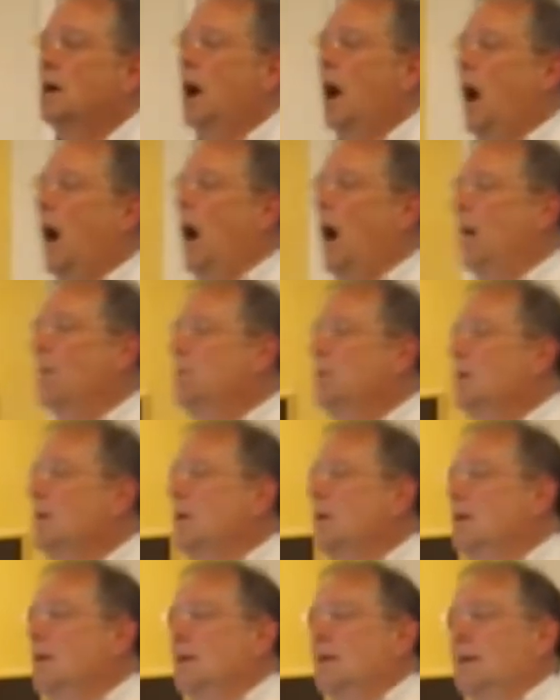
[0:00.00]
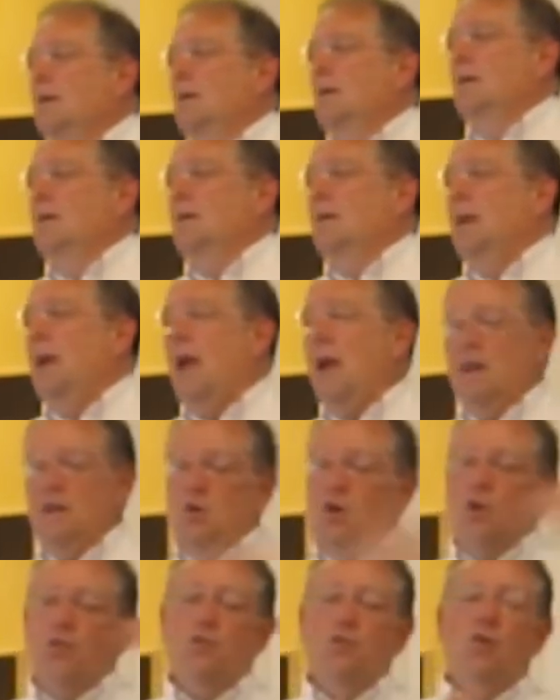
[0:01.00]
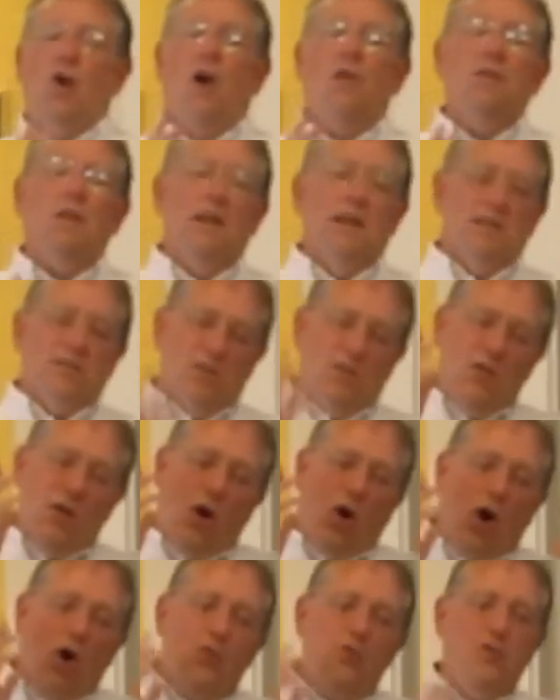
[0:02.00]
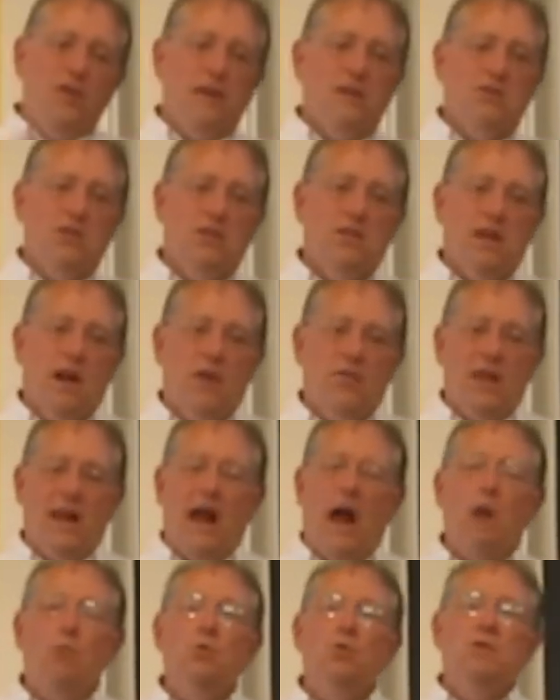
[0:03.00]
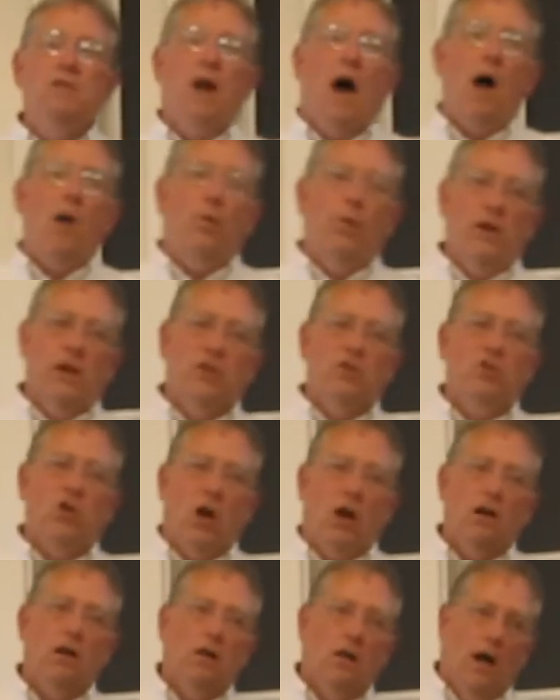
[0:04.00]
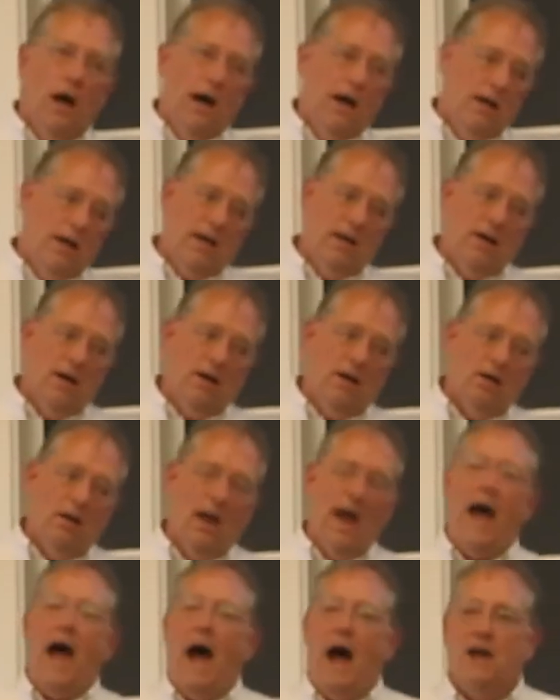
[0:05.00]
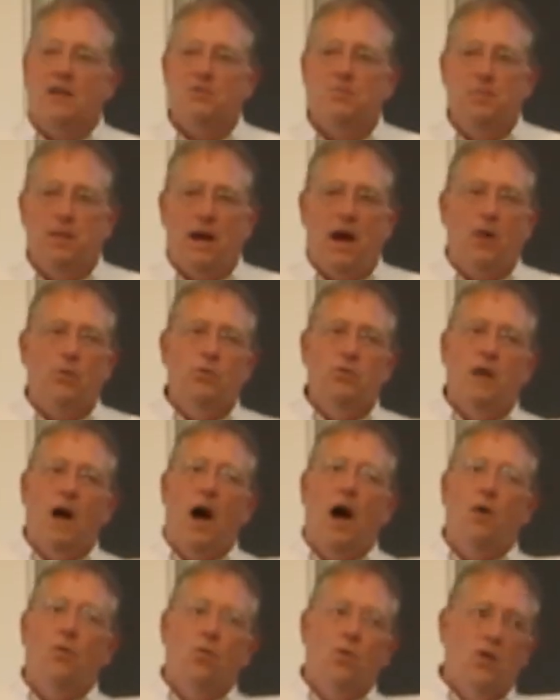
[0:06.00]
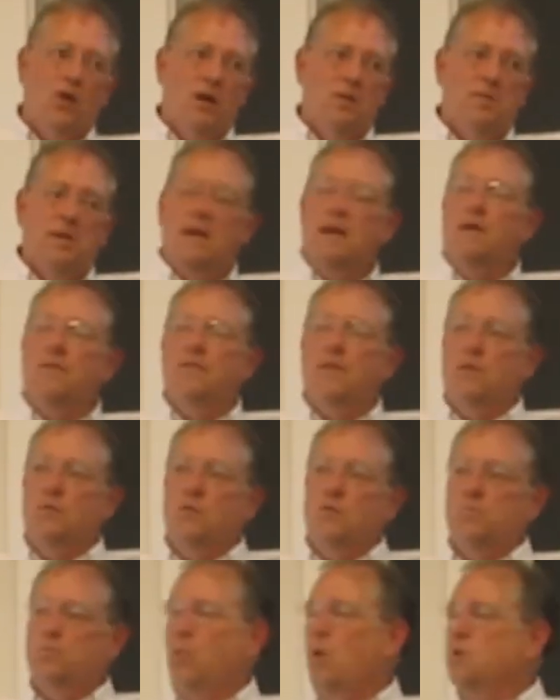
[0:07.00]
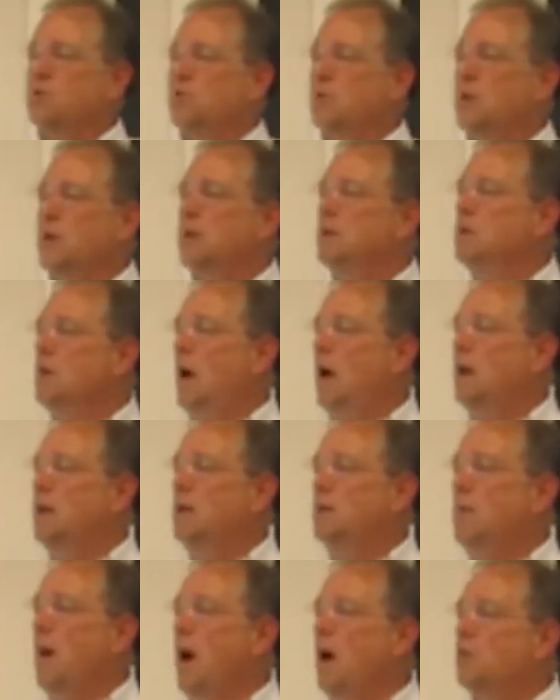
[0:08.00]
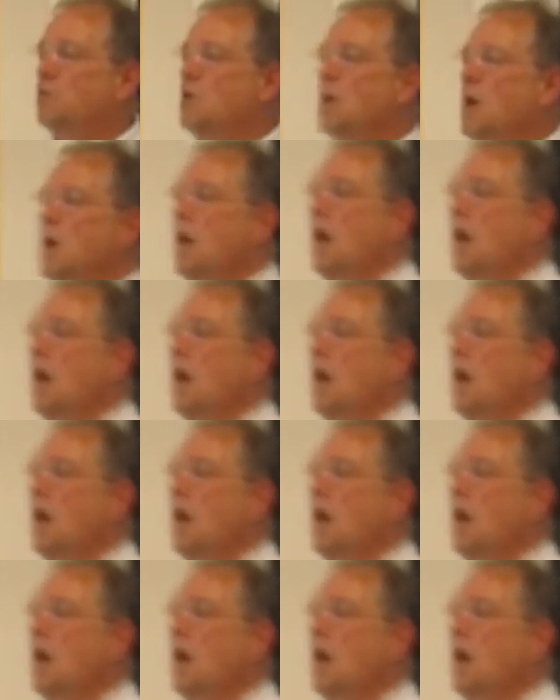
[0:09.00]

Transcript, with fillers: Um, and you go through all the list, and there are things in there that I would not want to chug-lug in a glass, but I would not worry me if it was present in tiny amount.